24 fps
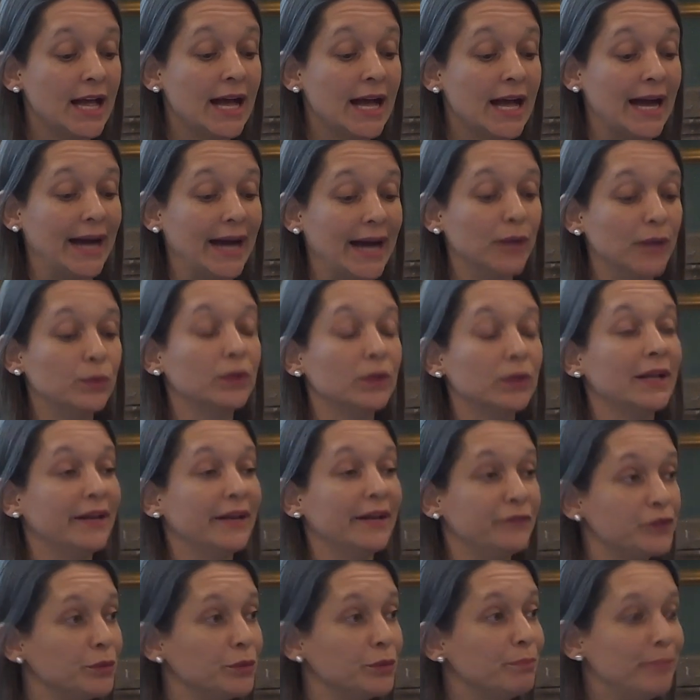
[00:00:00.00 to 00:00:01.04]
I will
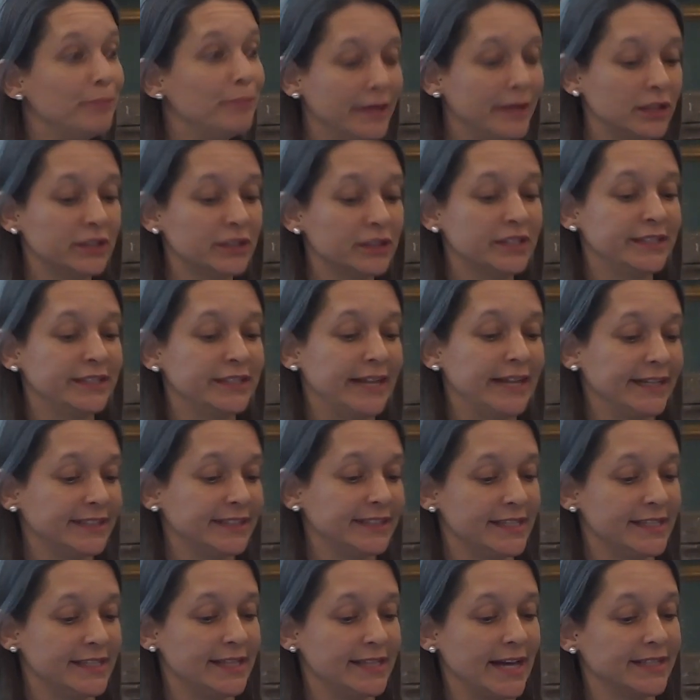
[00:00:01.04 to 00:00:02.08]
have to build
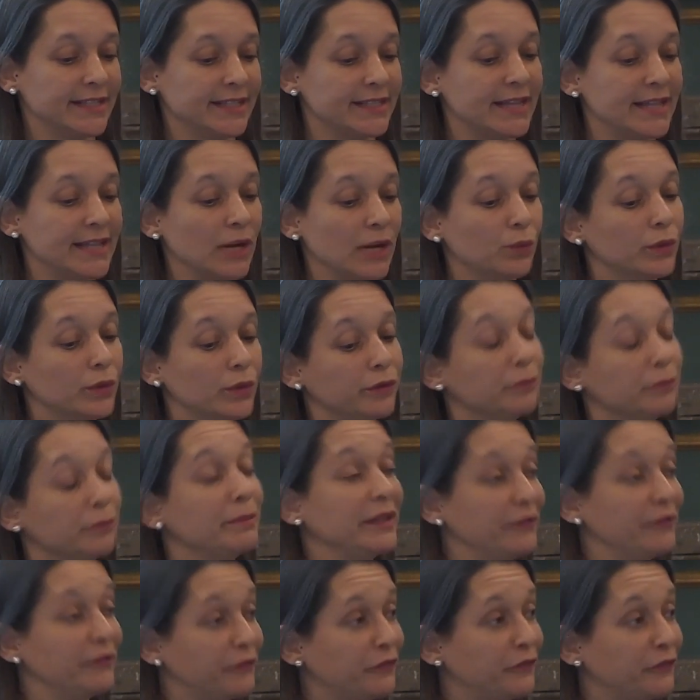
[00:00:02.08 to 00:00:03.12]
data sets that will
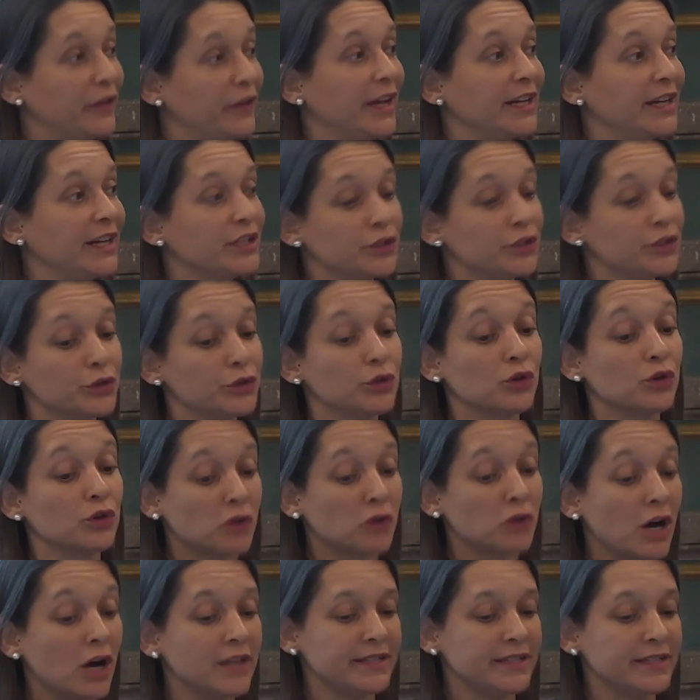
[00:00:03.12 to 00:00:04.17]
be fit to
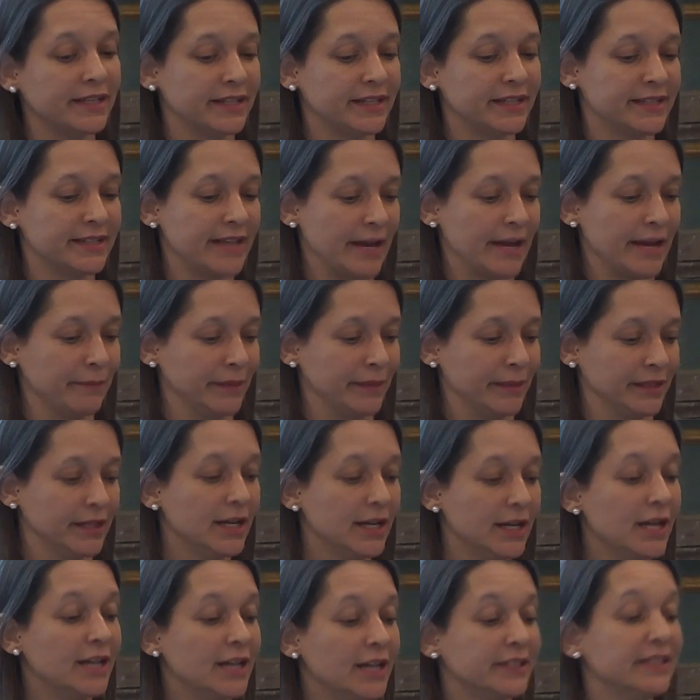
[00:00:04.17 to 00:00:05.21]
cross-examine
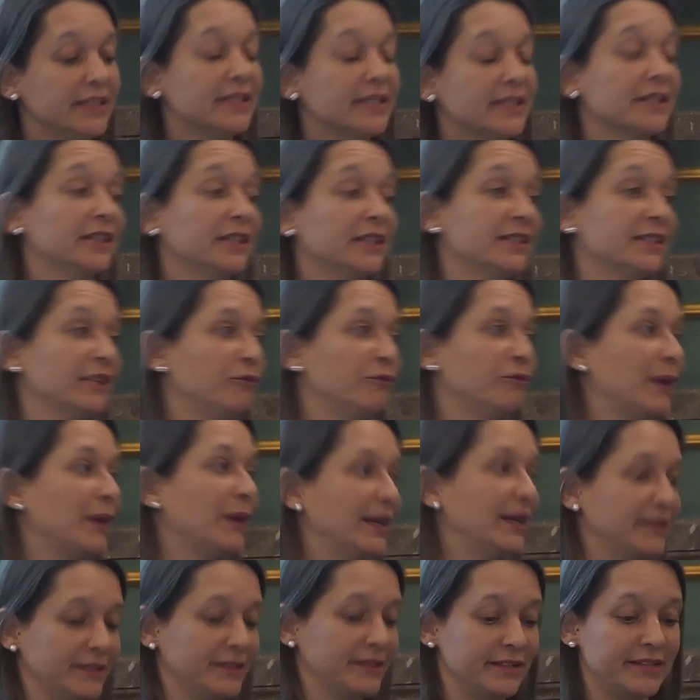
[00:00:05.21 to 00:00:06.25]
discursive
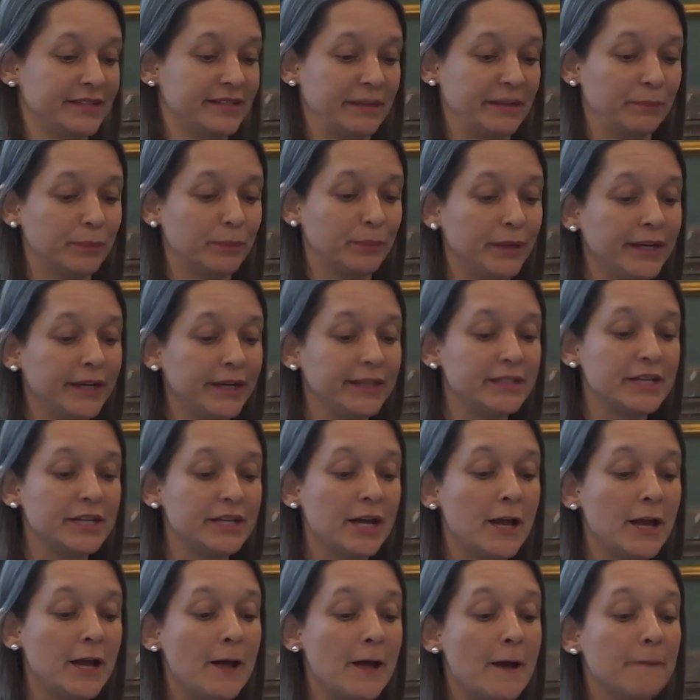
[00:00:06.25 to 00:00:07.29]
patterns in print
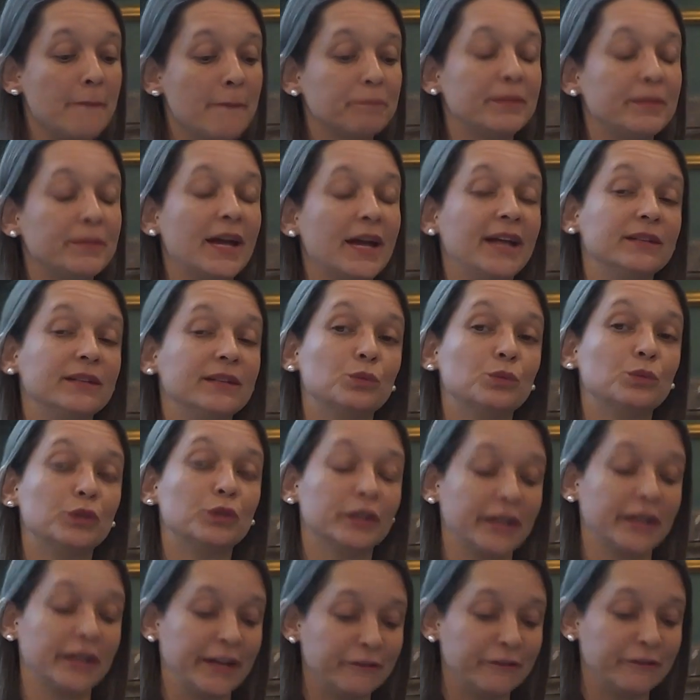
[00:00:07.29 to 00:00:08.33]
that
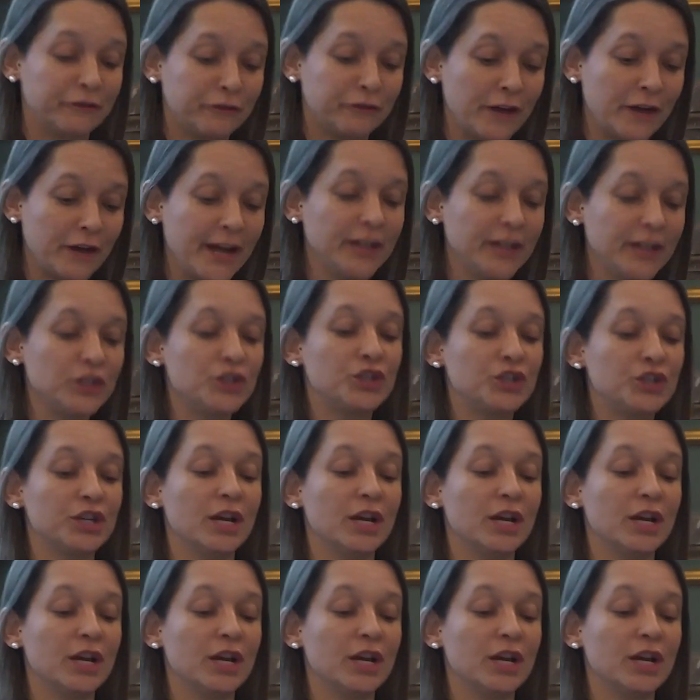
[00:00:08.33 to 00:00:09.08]
were in French,